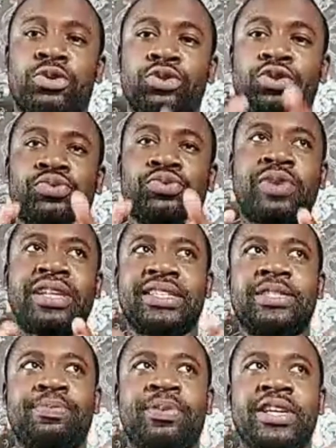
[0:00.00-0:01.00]
Could you write
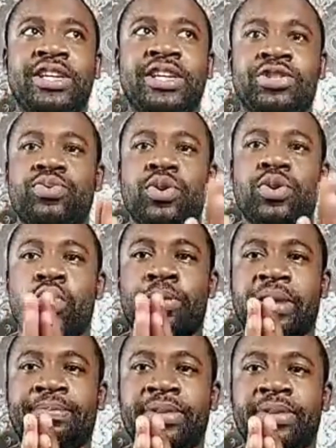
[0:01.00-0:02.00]
this play into a
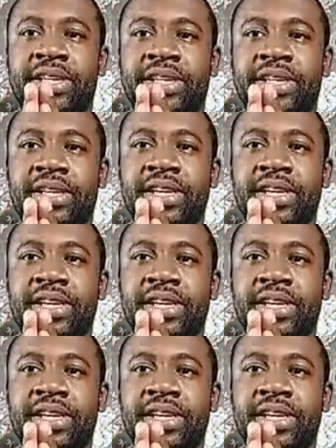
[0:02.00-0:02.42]
one-man play?